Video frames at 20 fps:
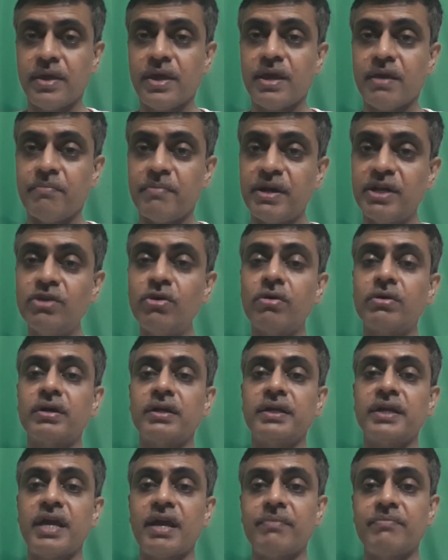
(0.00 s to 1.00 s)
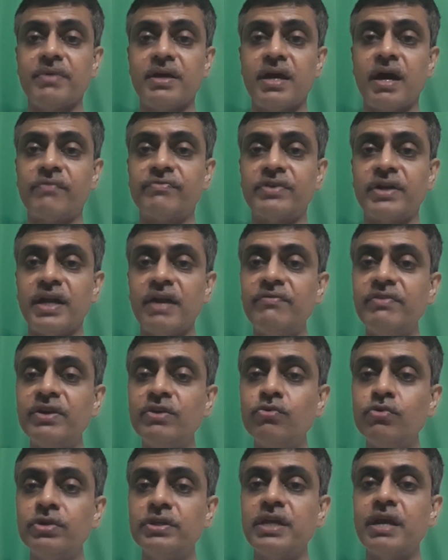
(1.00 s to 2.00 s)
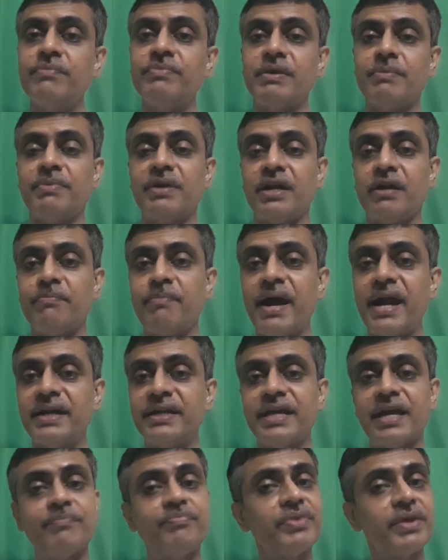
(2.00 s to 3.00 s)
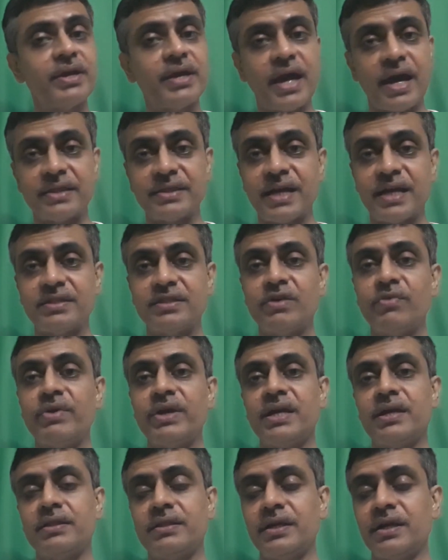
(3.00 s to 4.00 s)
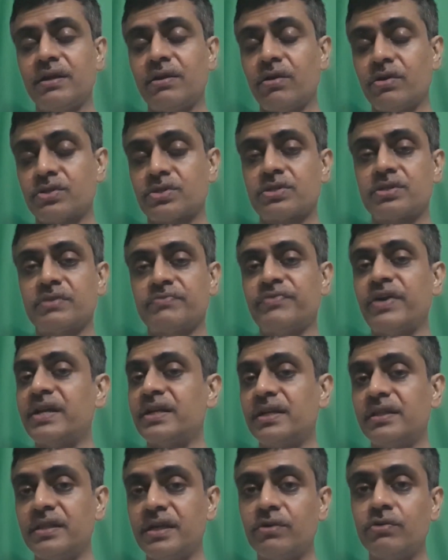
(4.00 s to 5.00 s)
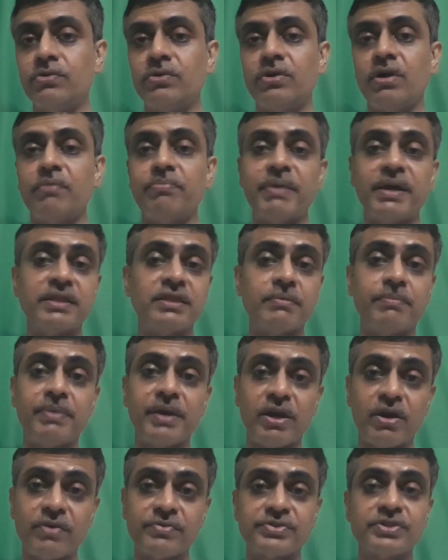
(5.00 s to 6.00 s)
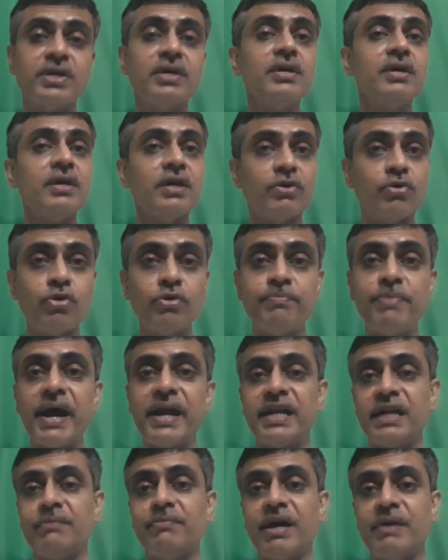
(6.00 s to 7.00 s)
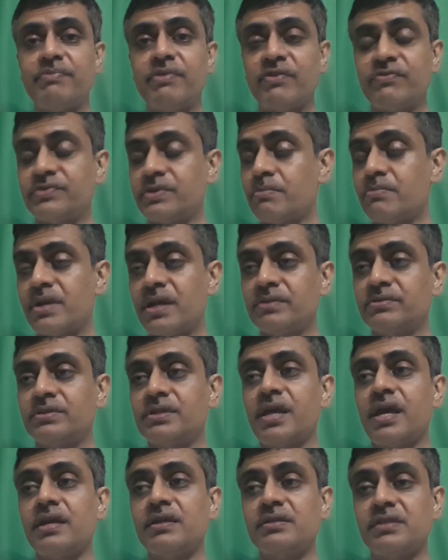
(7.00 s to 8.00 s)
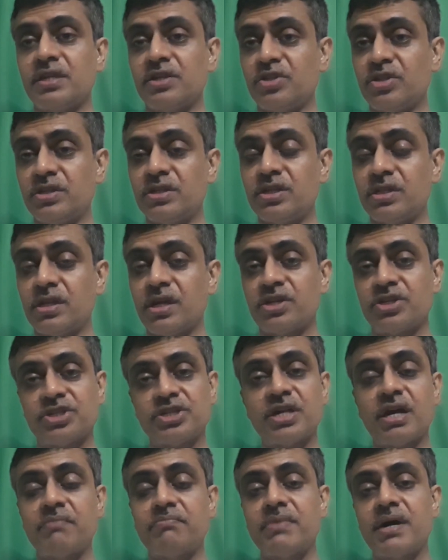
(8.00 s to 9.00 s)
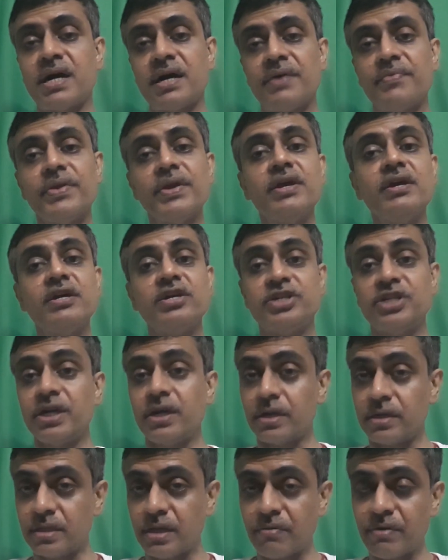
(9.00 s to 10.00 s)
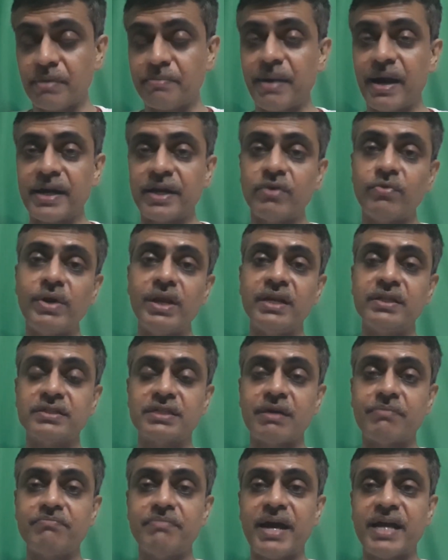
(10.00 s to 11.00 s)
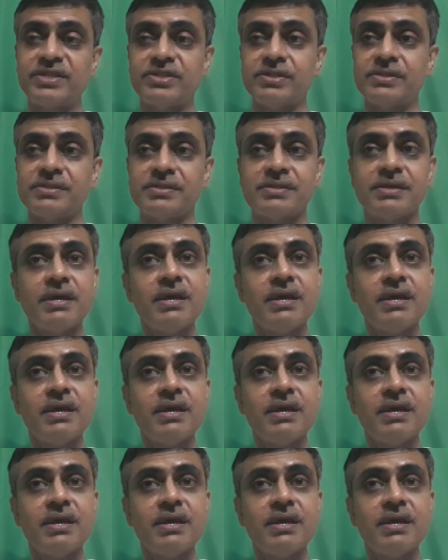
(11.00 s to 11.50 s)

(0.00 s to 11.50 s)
mediocre game. After every good game, they played a bad game, and that's the way they lost. Finally, they could not make the playoffs. Good batting by Prafshimran Singh, Jitesh Sharma, Shikhar Dhawan batted well in some matches,